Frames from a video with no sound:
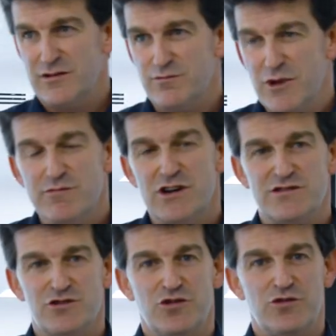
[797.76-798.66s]

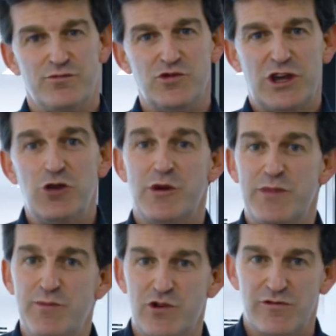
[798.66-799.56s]
members or human
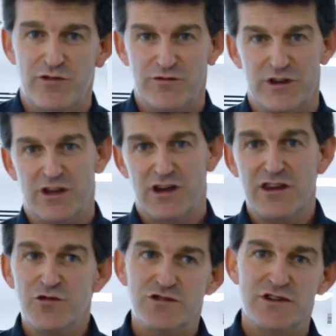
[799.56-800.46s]
people from the
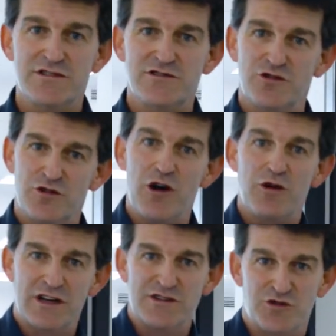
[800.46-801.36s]
end users or
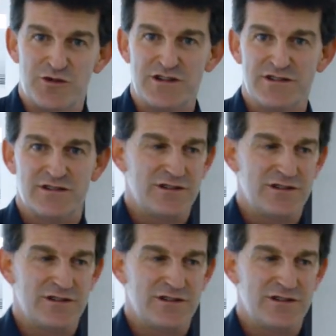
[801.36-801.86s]
our customers.